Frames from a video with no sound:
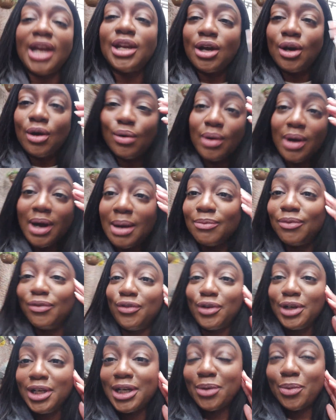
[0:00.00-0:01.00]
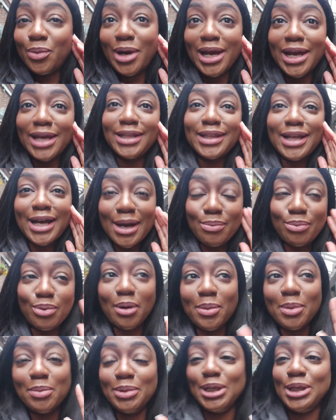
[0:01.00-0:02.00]
know I'm fully aware that I
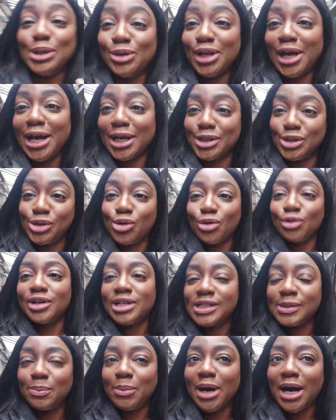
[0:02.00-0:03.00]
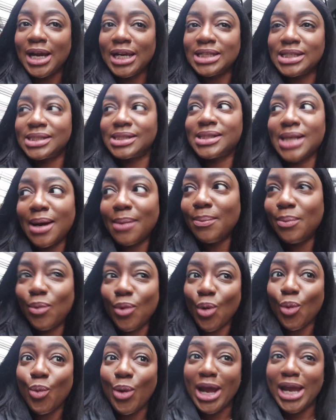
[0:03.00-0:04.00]
probably look like a tourist, but in some
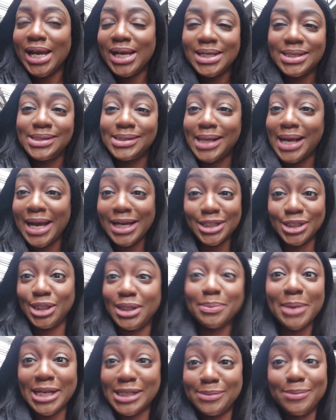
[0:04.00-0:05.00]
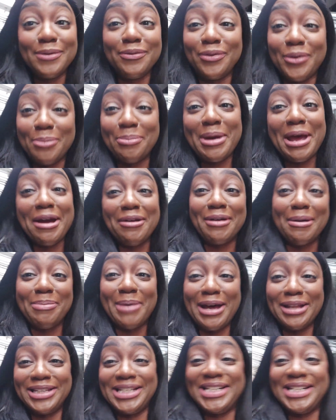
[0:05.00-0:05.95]
ways that actually makes me feel better about